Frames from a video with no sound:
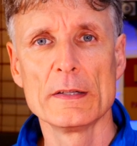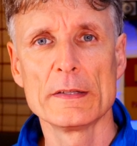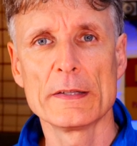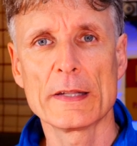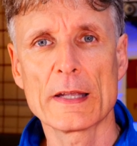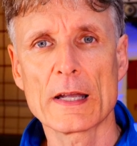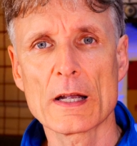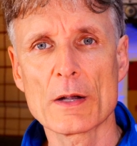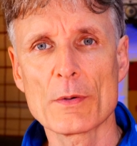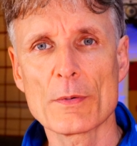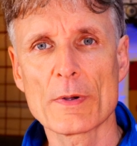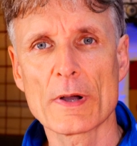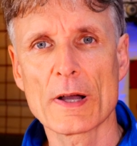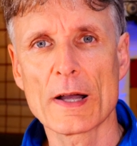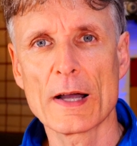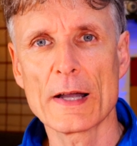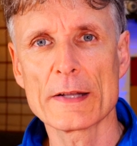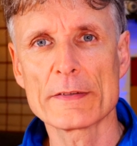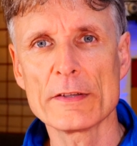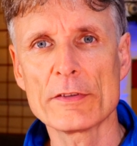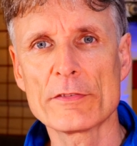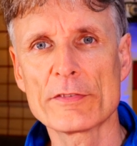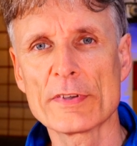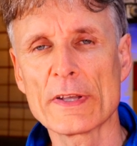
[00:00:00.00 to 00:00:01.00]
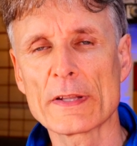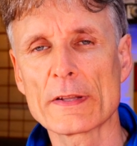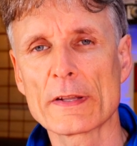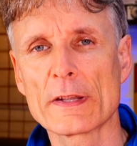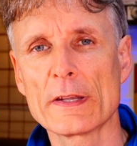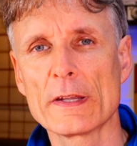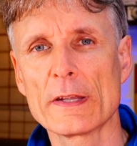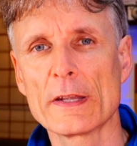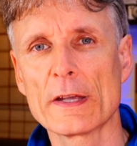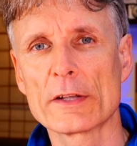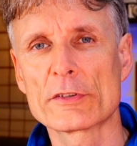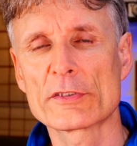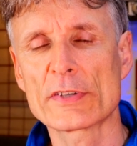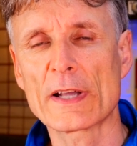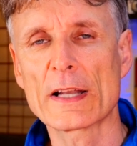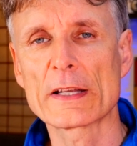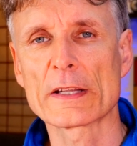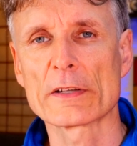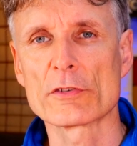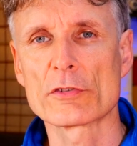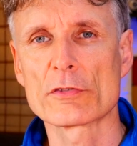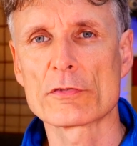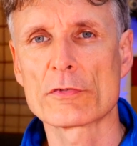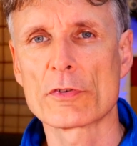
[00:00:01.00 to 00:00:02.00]
Now, I did set the
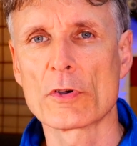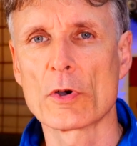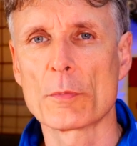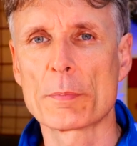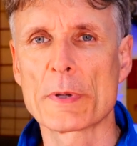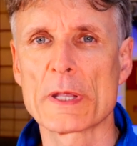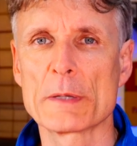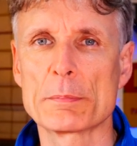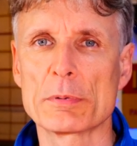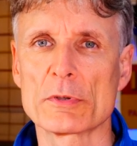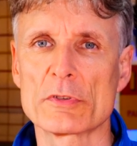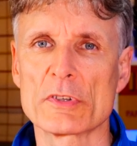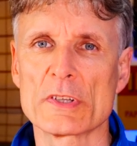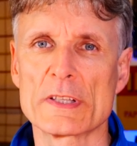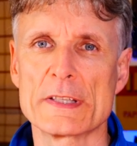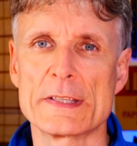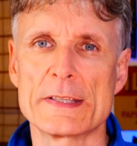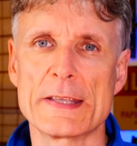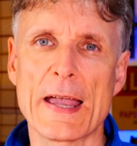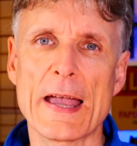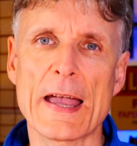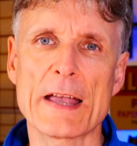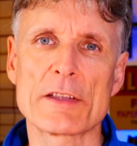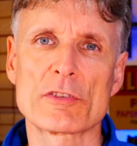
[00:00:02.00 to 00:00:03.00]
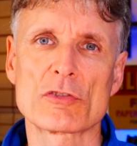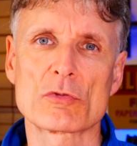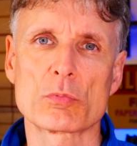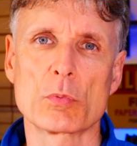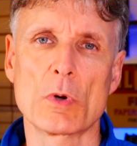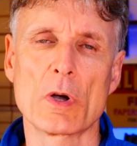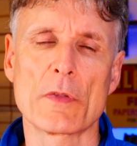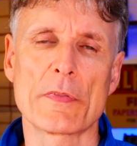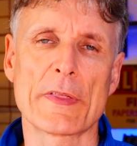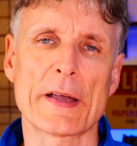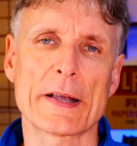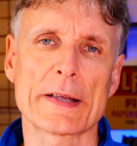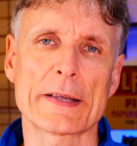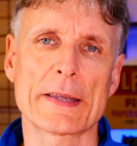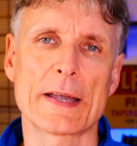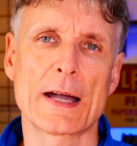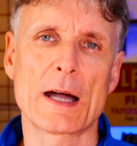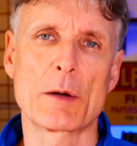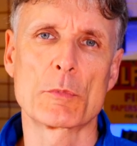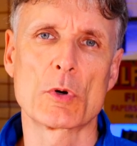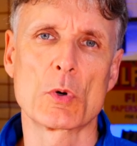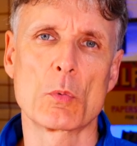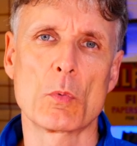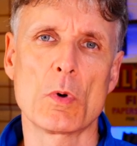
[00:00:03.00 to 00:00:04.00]
challenge for people to guess what that
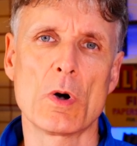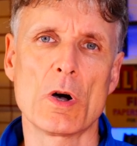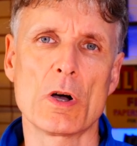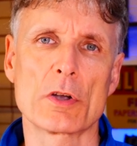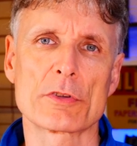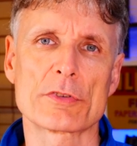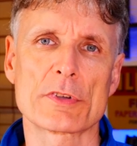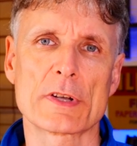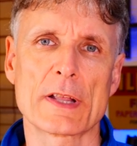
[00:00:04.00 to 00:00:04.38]
camera was,